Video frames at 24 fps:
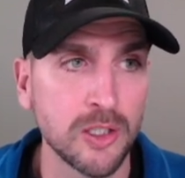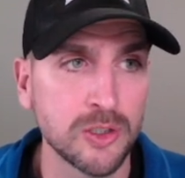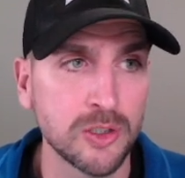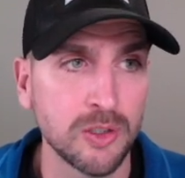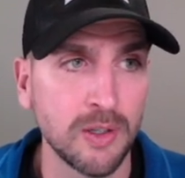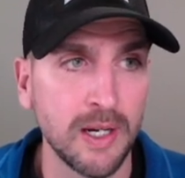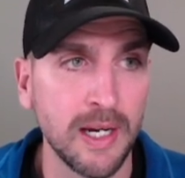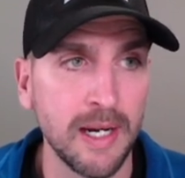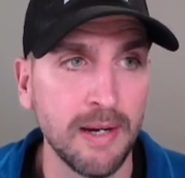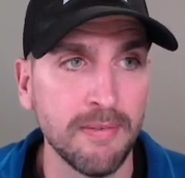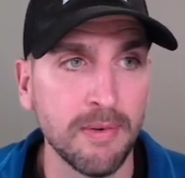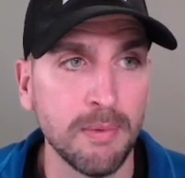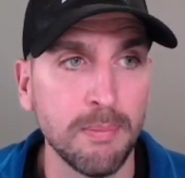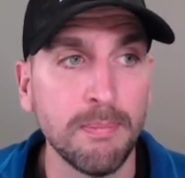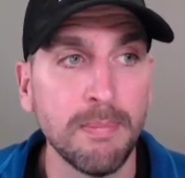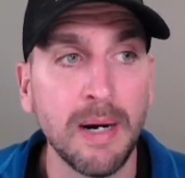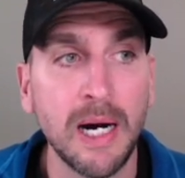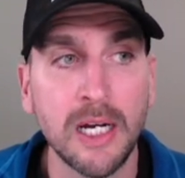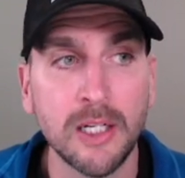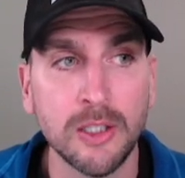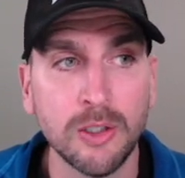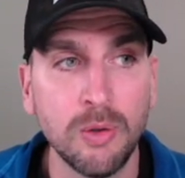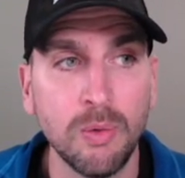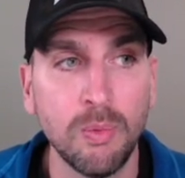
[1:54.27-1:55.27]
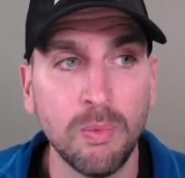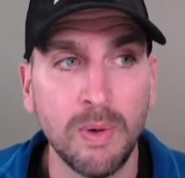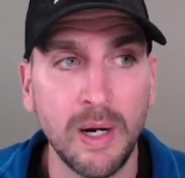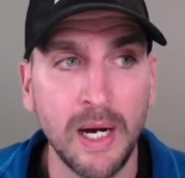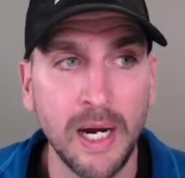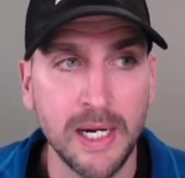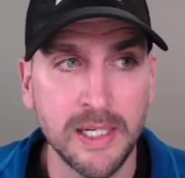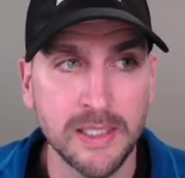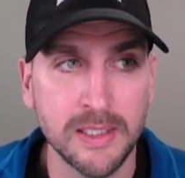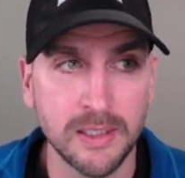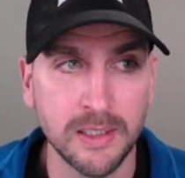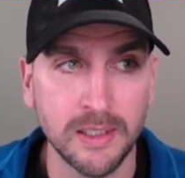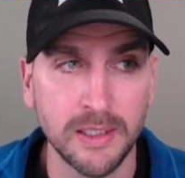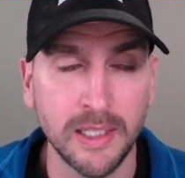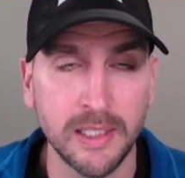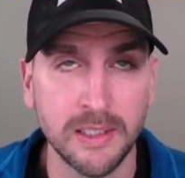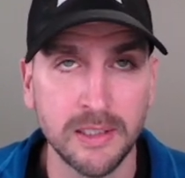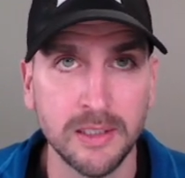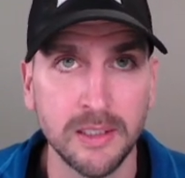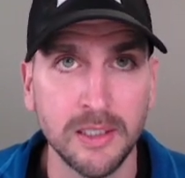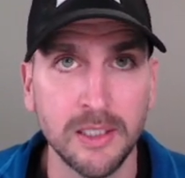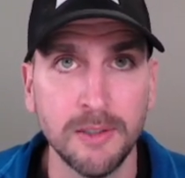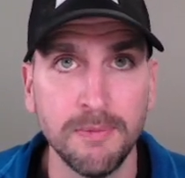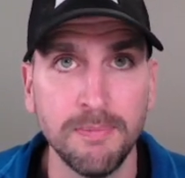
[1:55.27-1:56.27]
So I have a Model Y
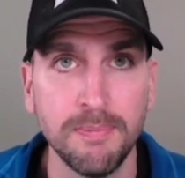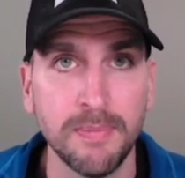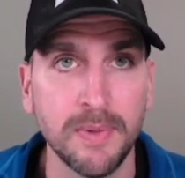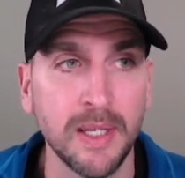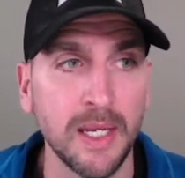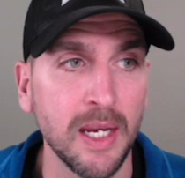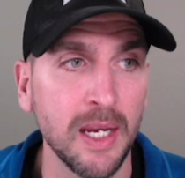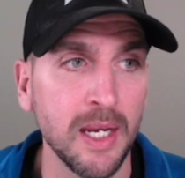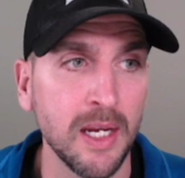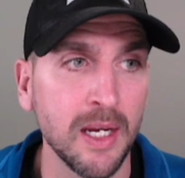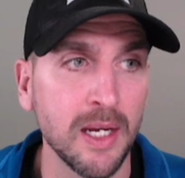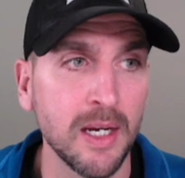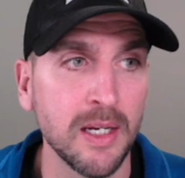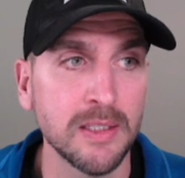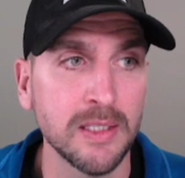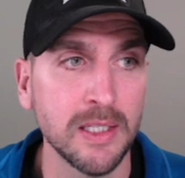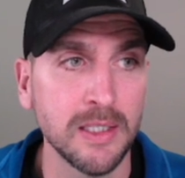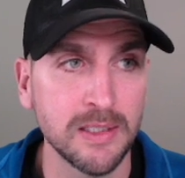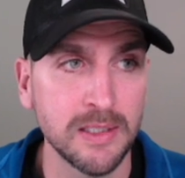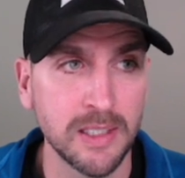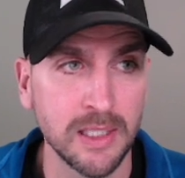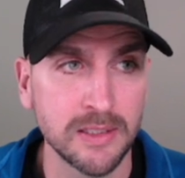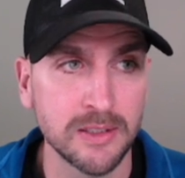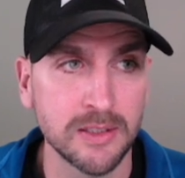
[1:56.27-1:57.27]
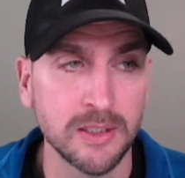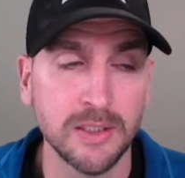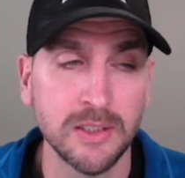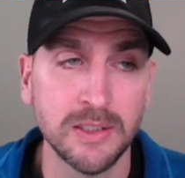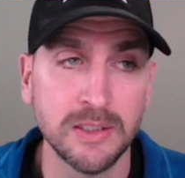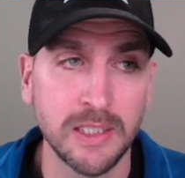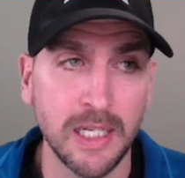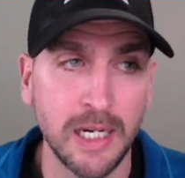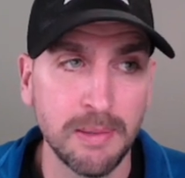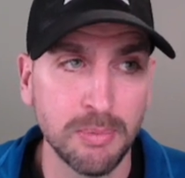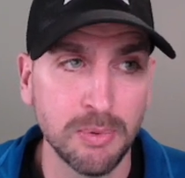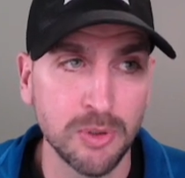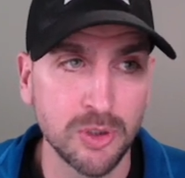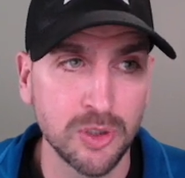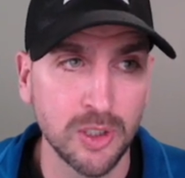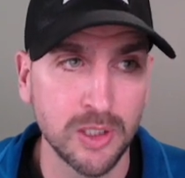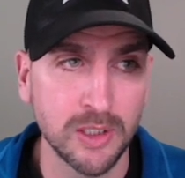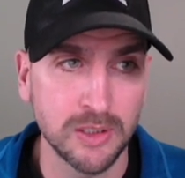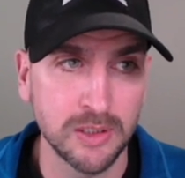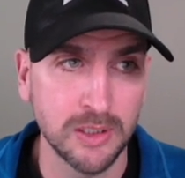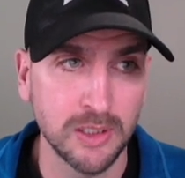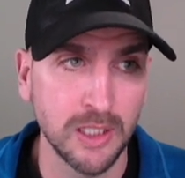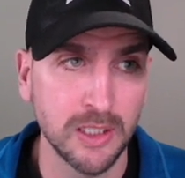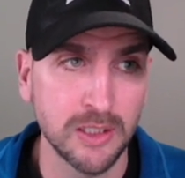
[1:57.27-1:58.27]
selected and a Tesla Cybertruck
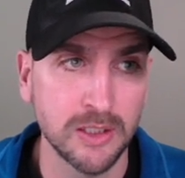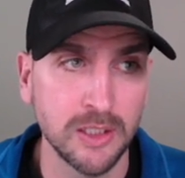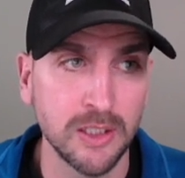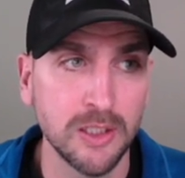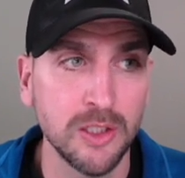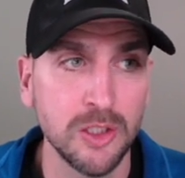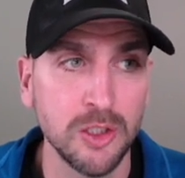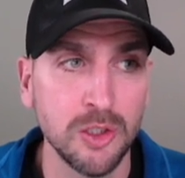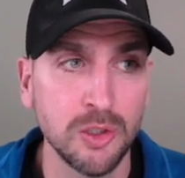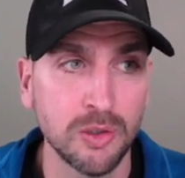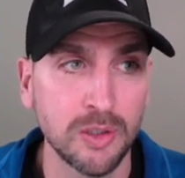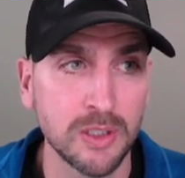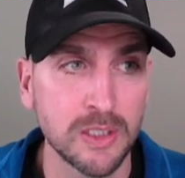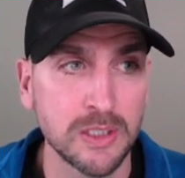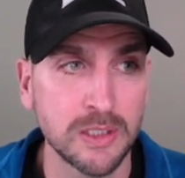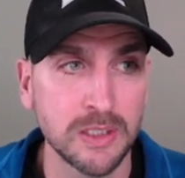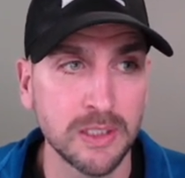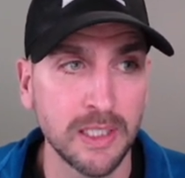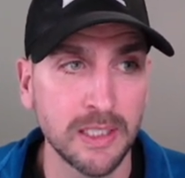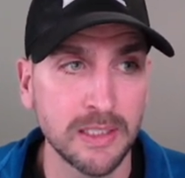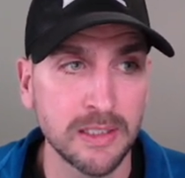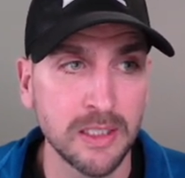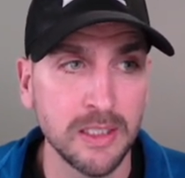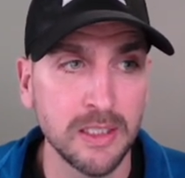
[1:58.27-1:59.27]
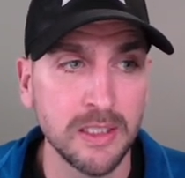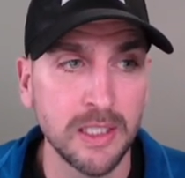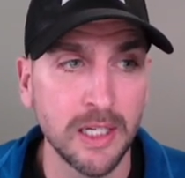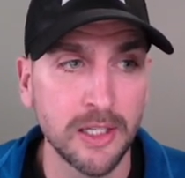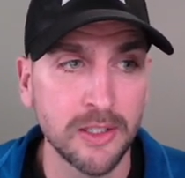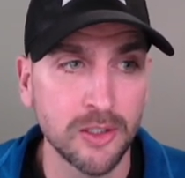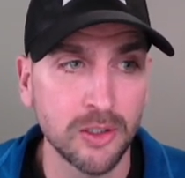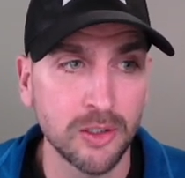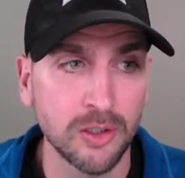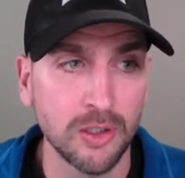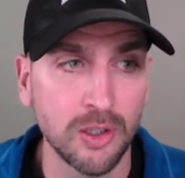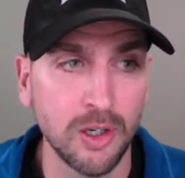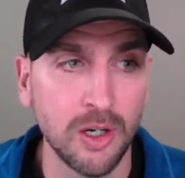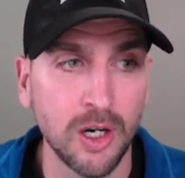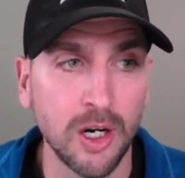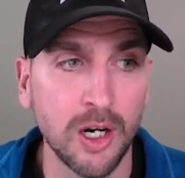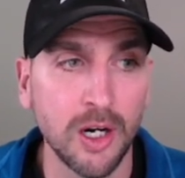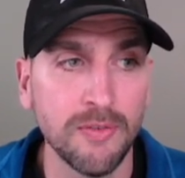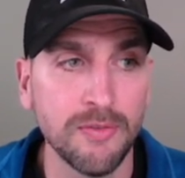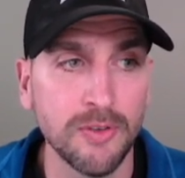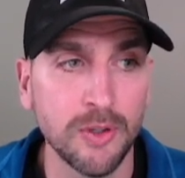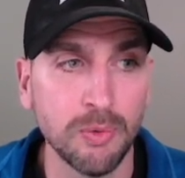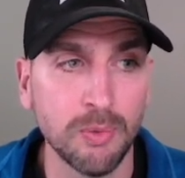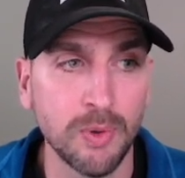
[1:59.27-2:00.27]
selected. You could select another car
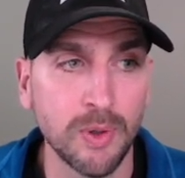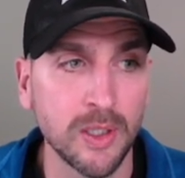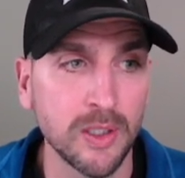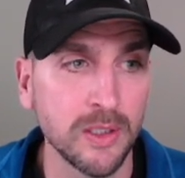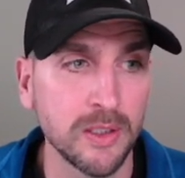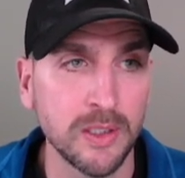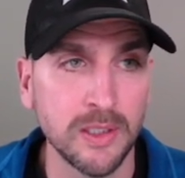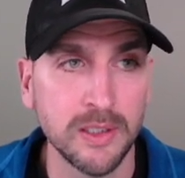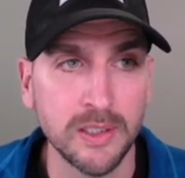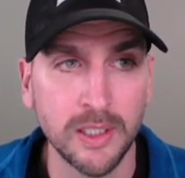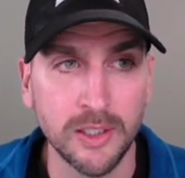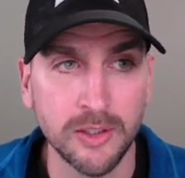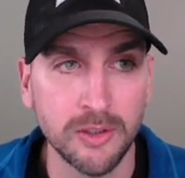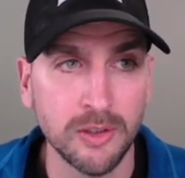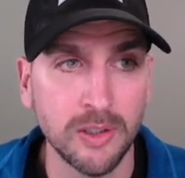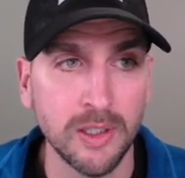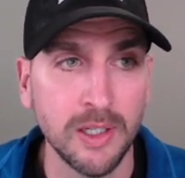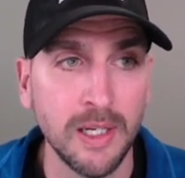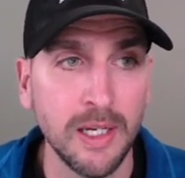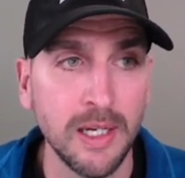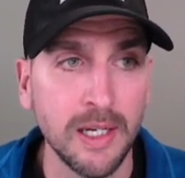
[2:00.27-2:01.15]
if you wanted another